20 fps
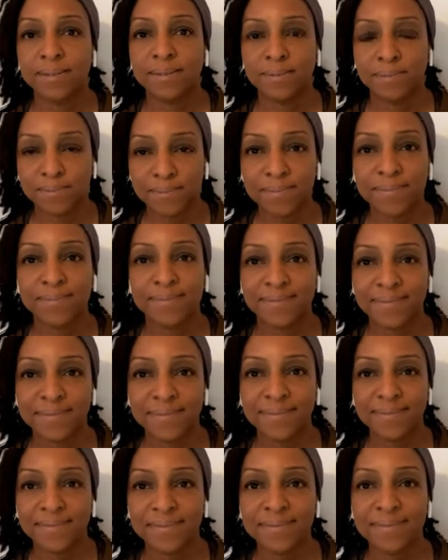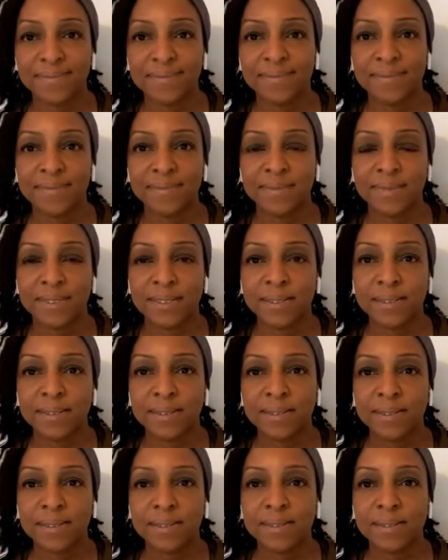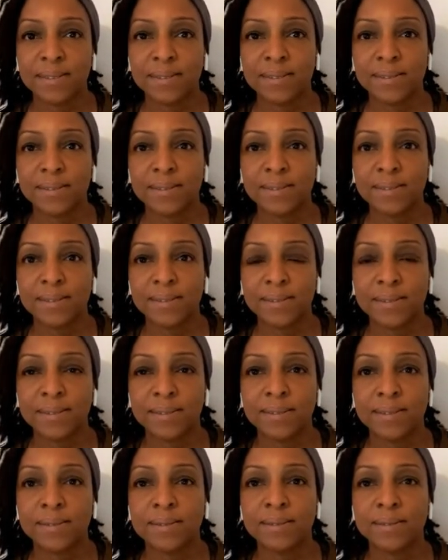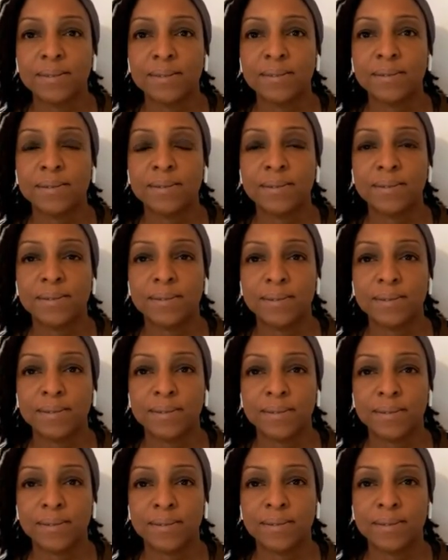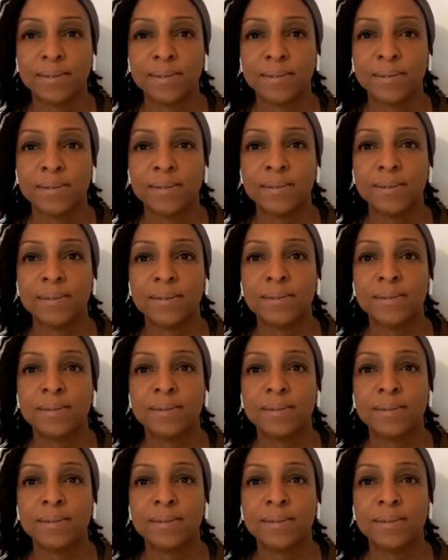[no speech]